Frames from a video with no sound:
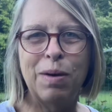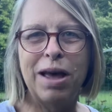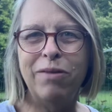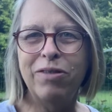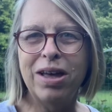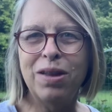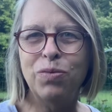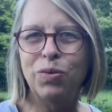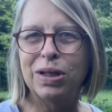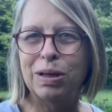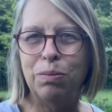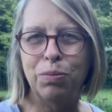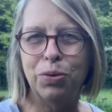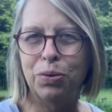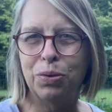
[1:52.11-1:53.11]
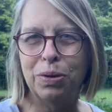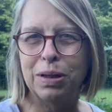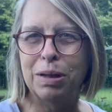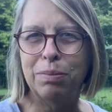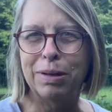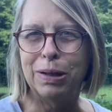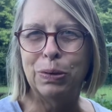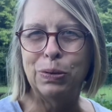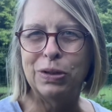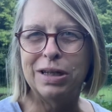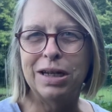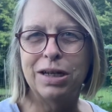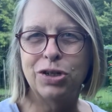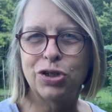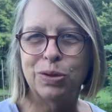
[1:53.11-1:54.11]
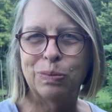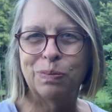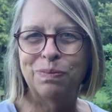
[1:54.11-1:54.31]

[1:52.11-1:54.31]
I've gotten really brutal in my old age.